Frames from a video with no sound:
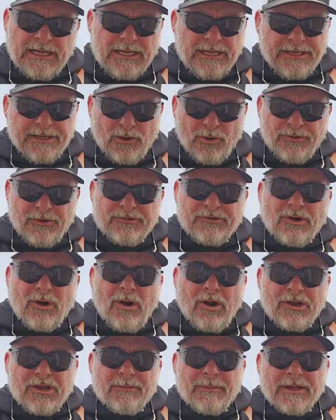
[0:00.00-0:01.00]
there's an
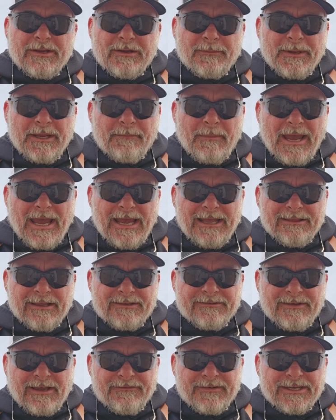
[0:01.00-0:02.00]
argument to be made
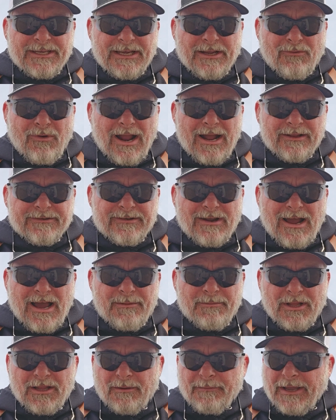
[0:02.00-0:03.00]
that 17 rounds of
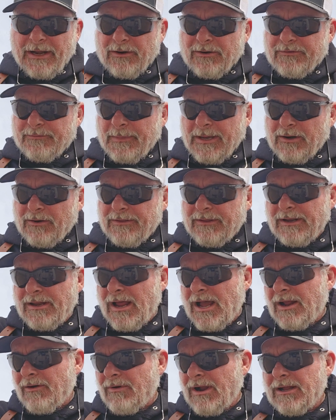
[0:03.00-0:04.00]
9mm is better than
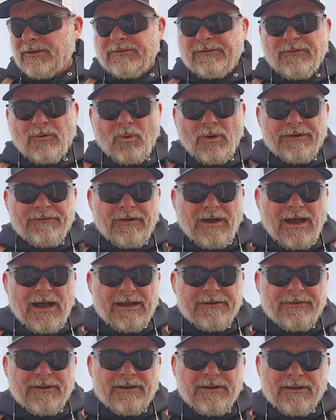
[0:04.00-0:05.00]
9 rounds of
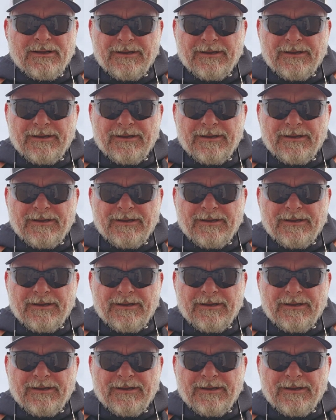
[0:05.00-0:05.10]
45.